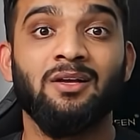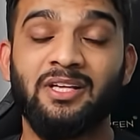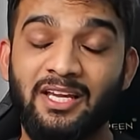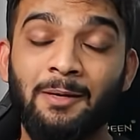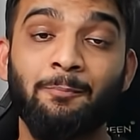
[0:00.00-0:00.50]

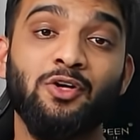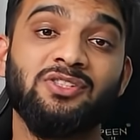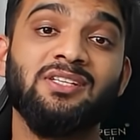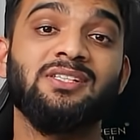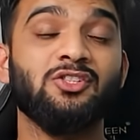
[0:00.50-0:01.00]
So I keep
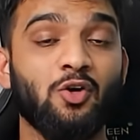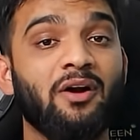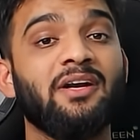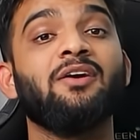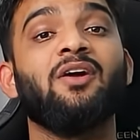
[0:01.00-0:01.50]
posting such
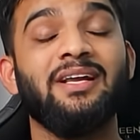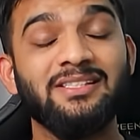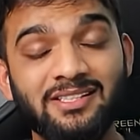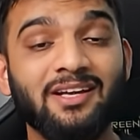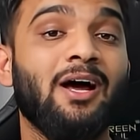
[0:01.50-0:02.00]
content on
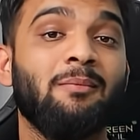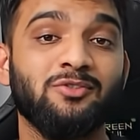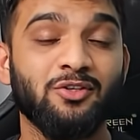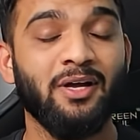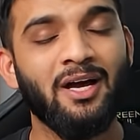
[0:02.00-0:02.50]

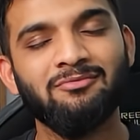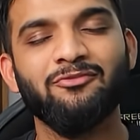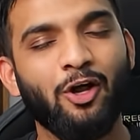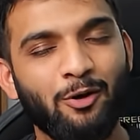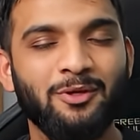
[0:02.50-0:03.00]
Instagram. So yeah,
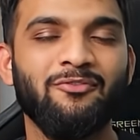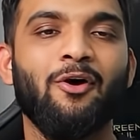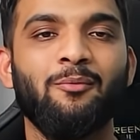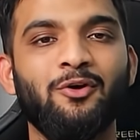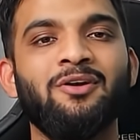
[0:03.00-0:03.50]
follow me
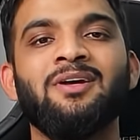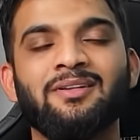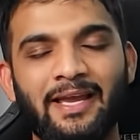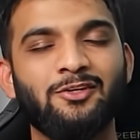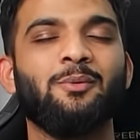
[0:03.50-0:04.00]
for more.
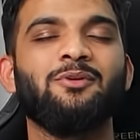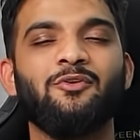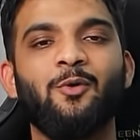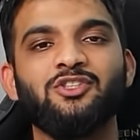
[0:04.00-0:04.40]
Thank you so much for